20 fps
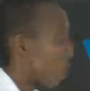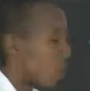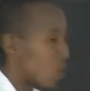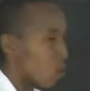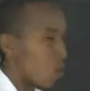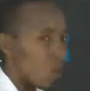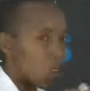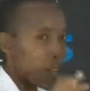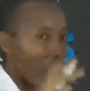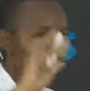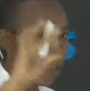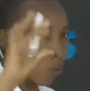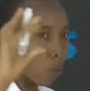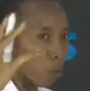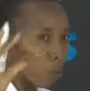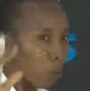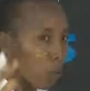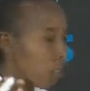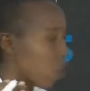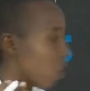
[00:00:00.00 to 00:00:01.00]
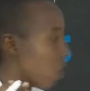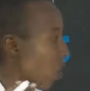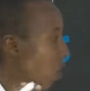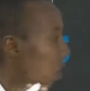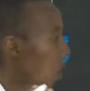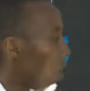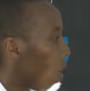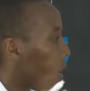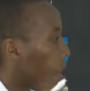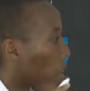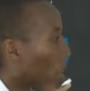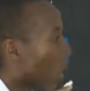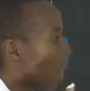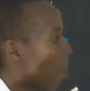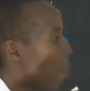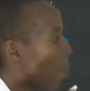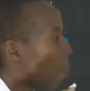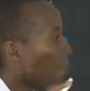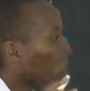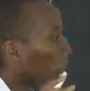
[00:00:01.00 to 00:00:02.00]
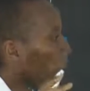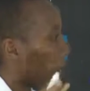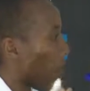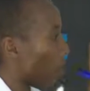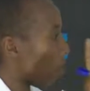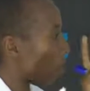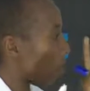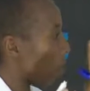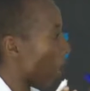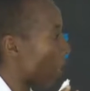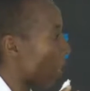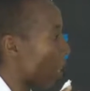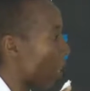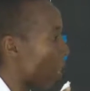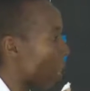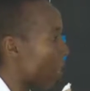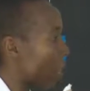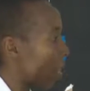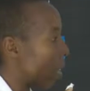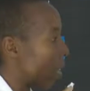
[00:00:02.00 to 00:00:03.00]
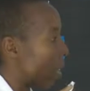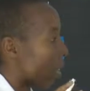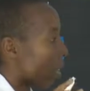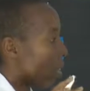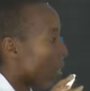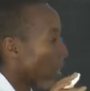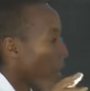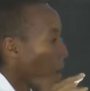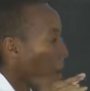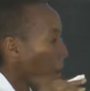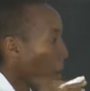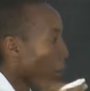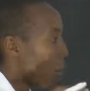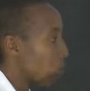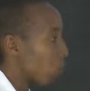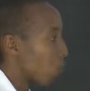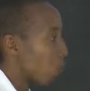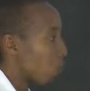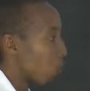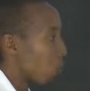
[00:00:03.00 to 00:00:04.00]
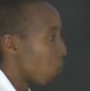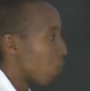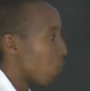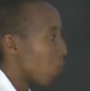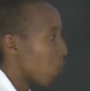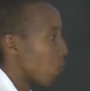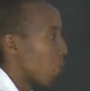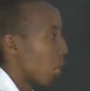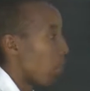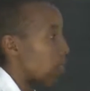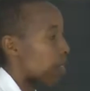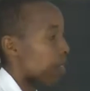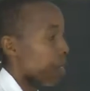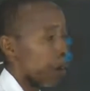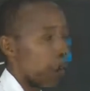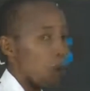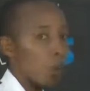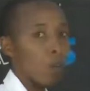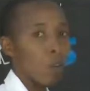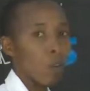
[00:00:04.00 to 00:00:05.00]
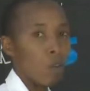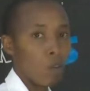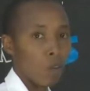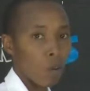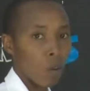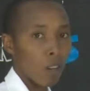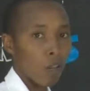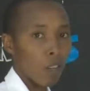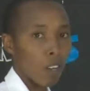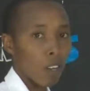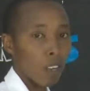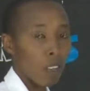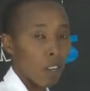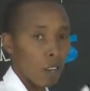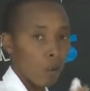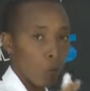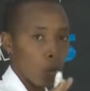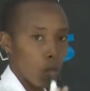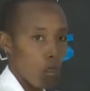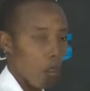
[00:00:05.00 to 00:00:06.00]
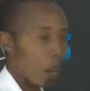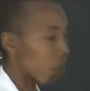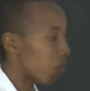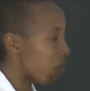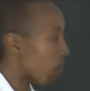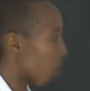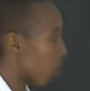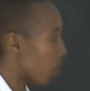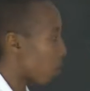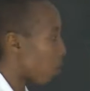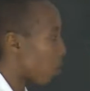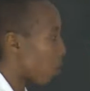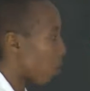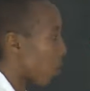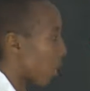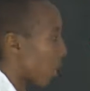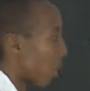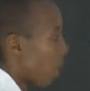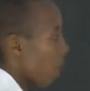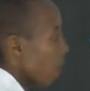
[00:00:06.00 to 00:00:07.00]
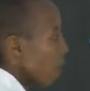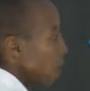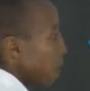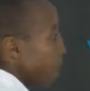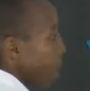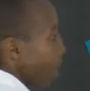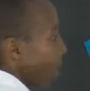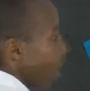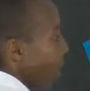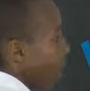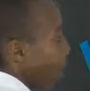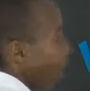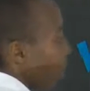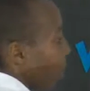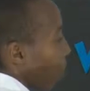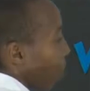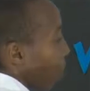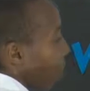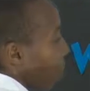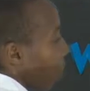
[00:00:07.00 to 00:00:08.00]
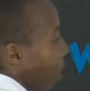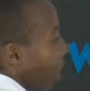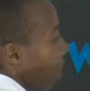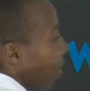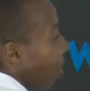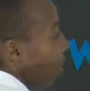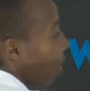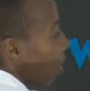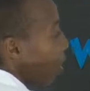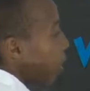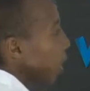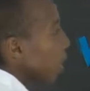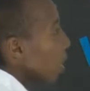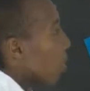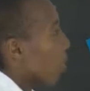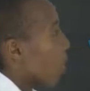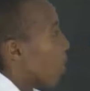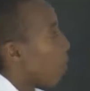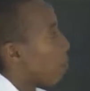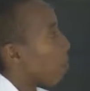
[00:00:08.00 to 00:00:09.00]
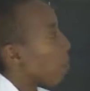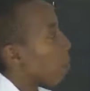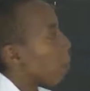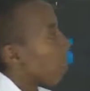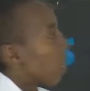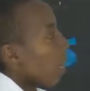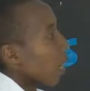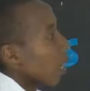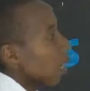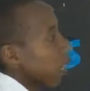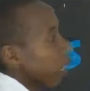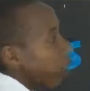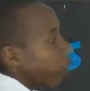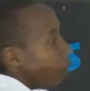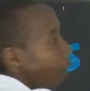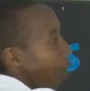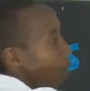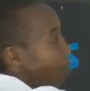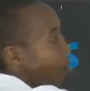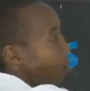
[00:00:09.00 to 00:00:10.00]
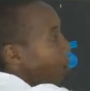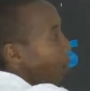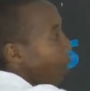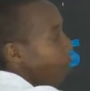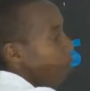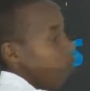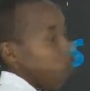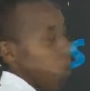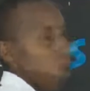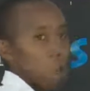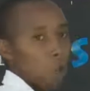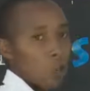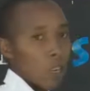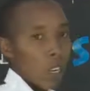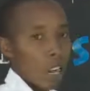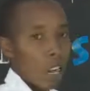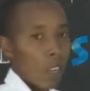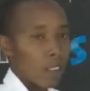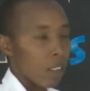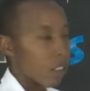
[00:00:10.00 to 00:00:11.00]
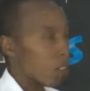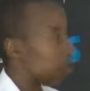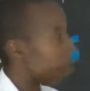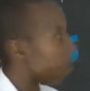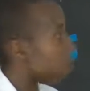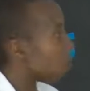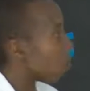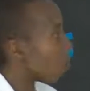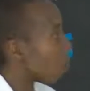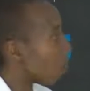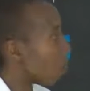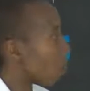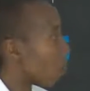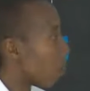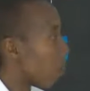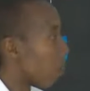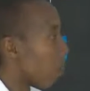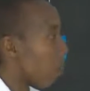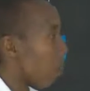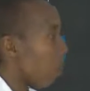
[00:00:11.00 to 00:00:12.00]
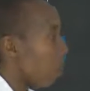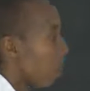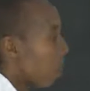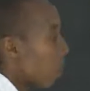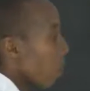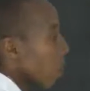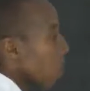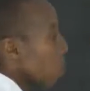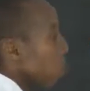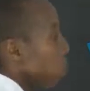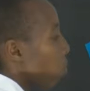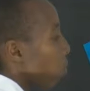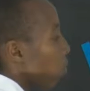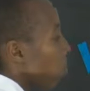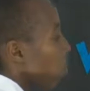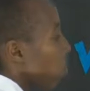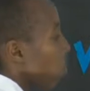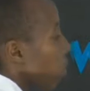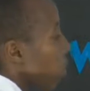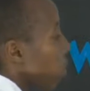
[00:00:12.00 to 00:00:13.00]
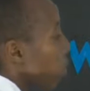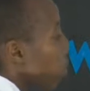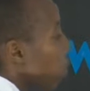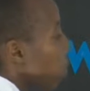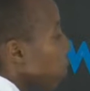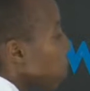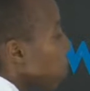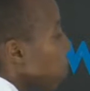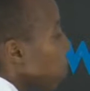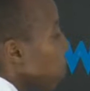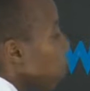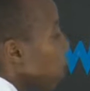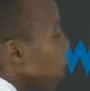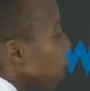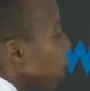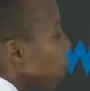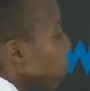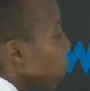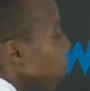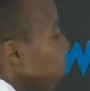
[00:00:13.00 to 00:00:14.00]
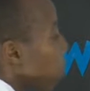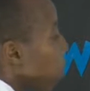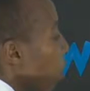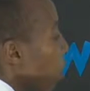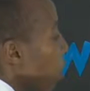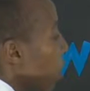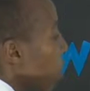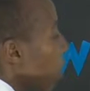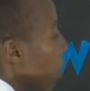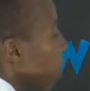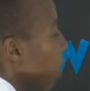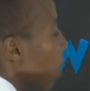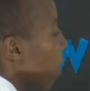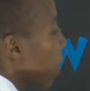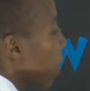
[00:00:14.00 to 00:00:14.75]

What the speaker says: that you try to picture that we must balance the amount of solutes and the amount of solvents that we have in the body. Now, in this case, let me pick an example of the solute as sodium. So if you have salts